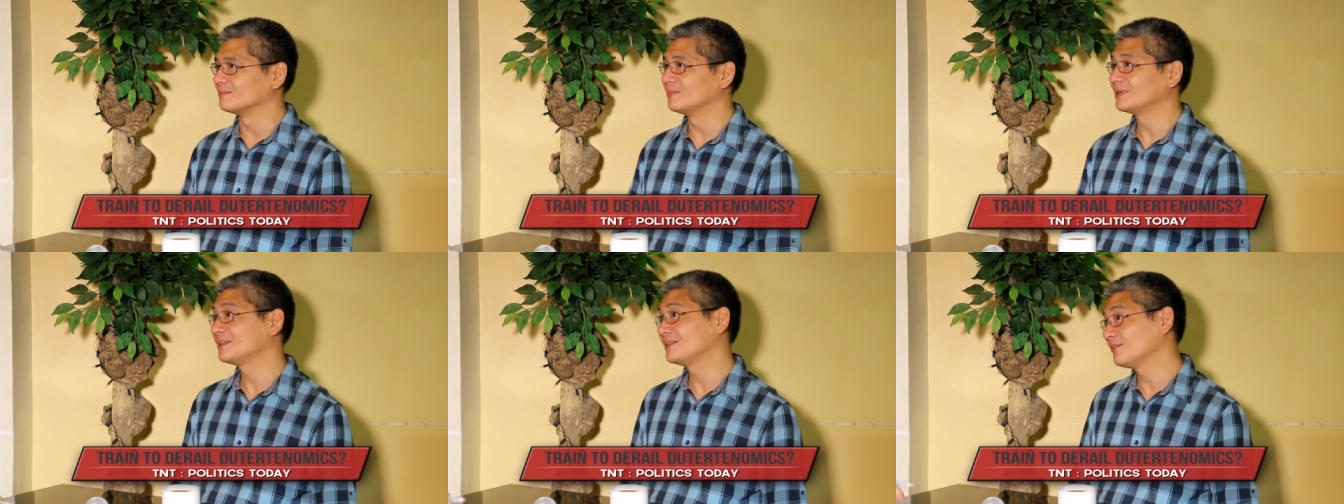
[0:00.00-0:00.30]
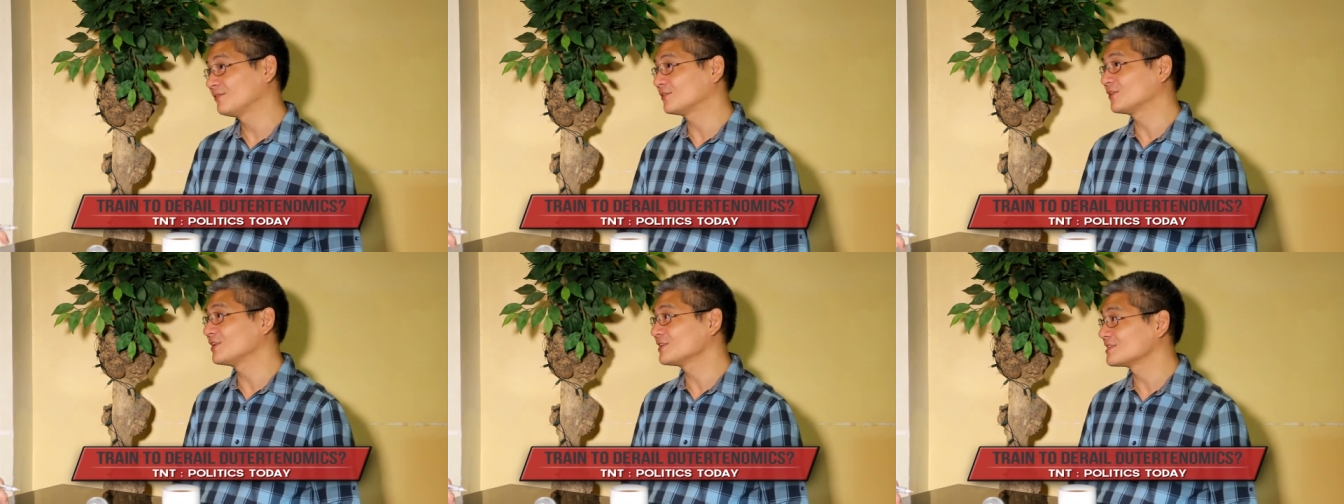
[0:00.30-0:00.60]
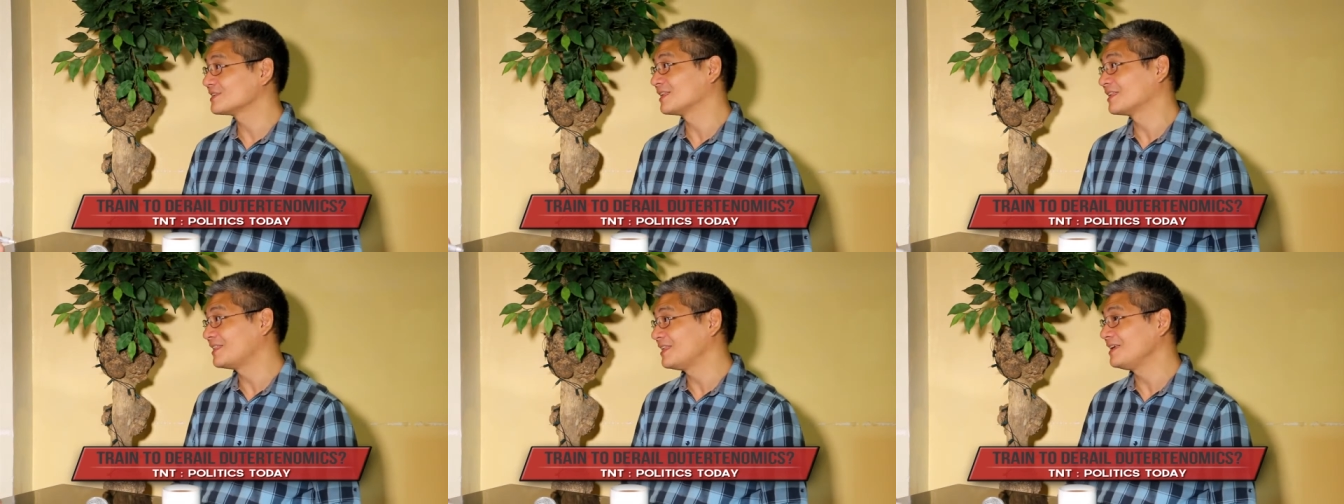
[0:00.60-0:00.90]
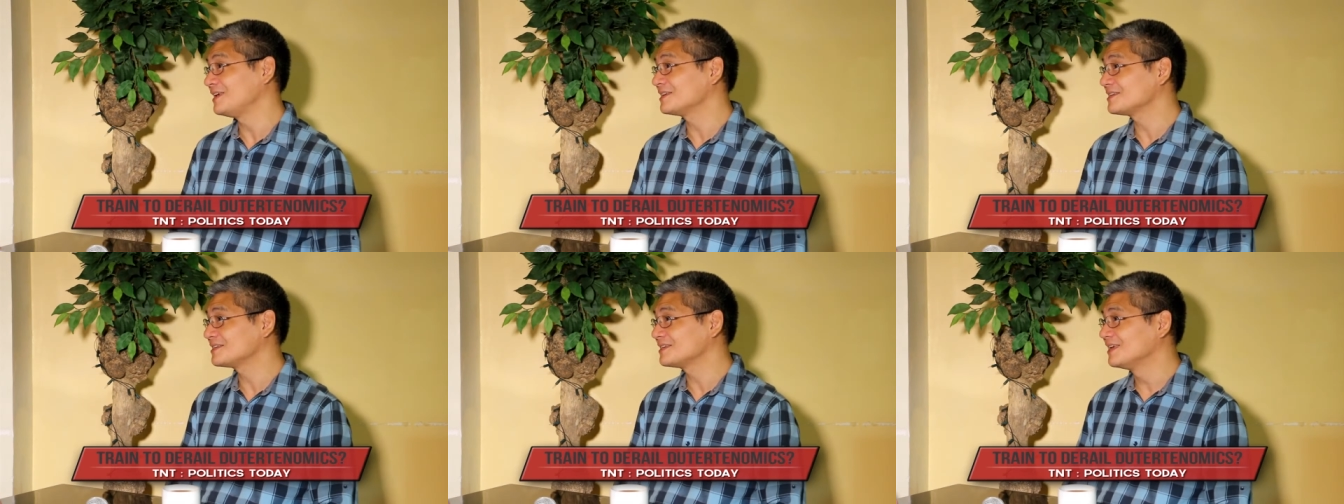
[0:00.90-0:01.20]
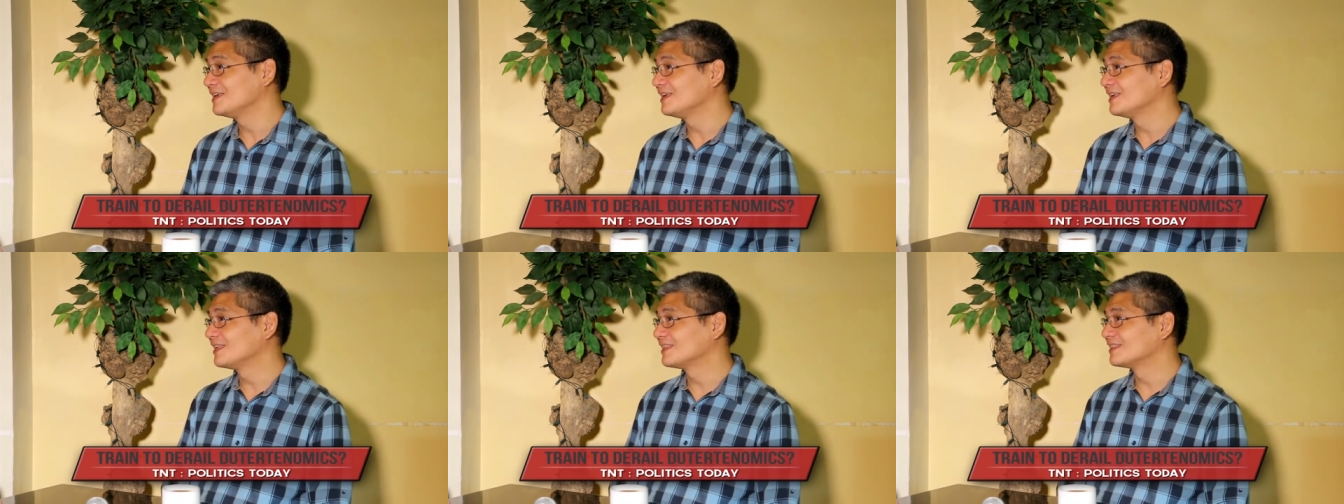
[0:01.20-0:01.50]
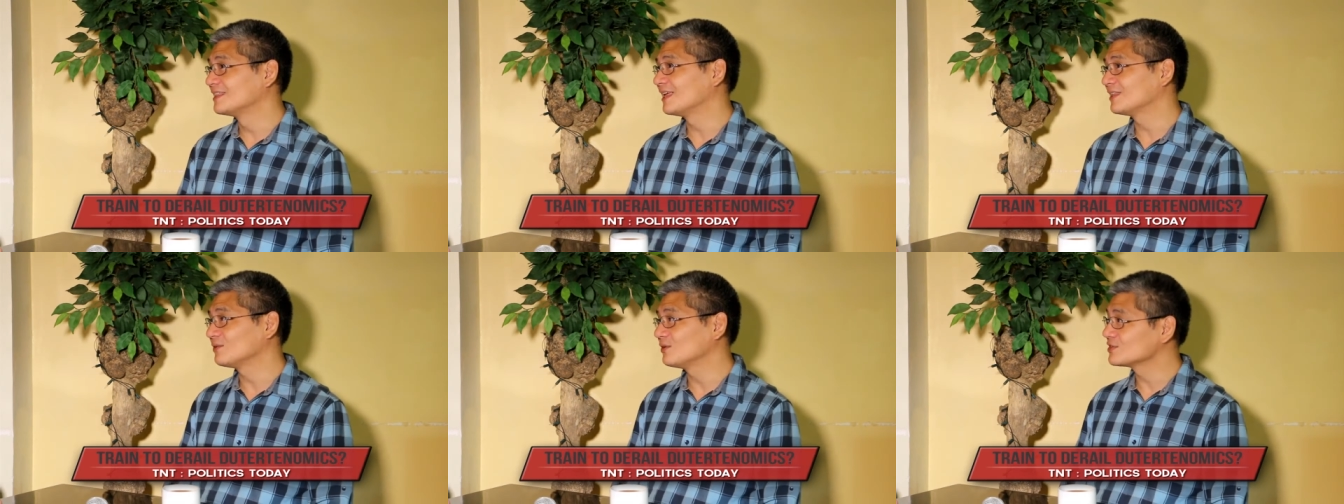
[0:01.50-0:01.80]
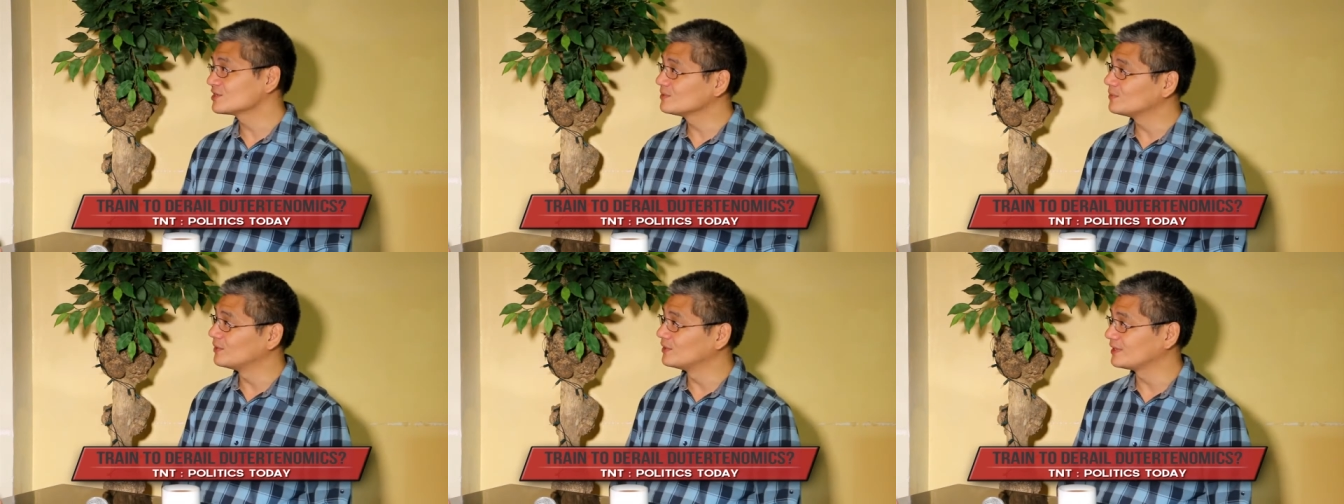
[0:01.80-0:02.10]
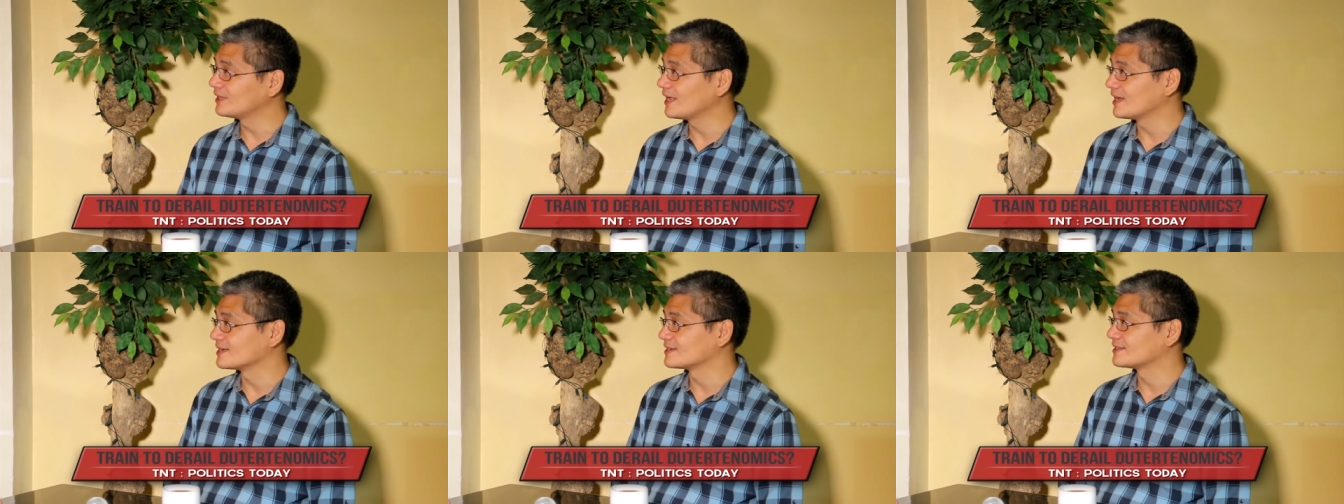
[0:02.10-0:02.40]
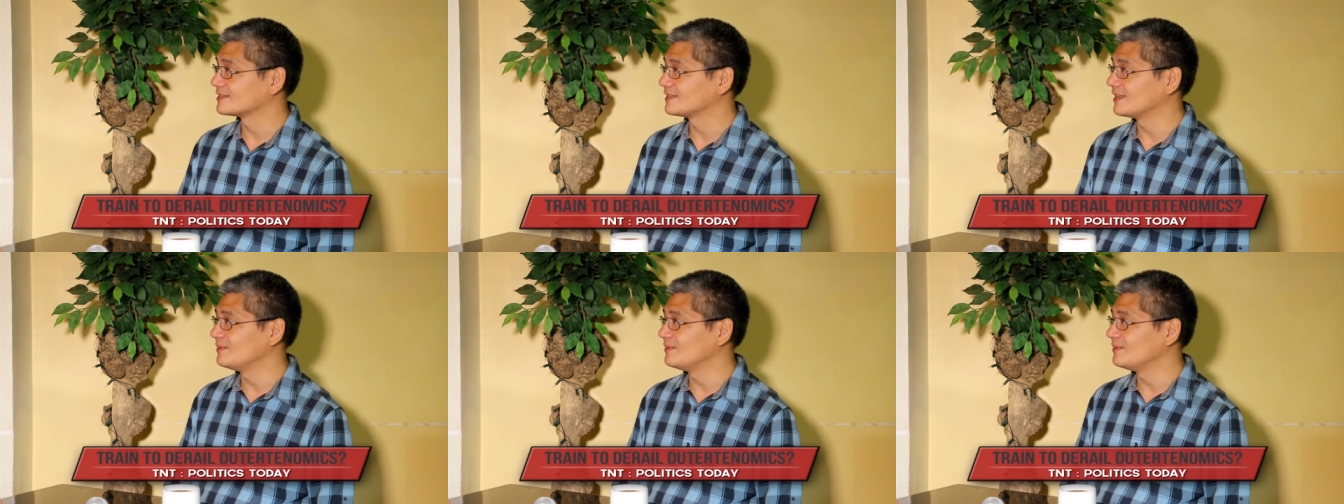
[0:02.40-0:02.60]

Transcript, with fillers: But, but of course, the thing is, that also won't last.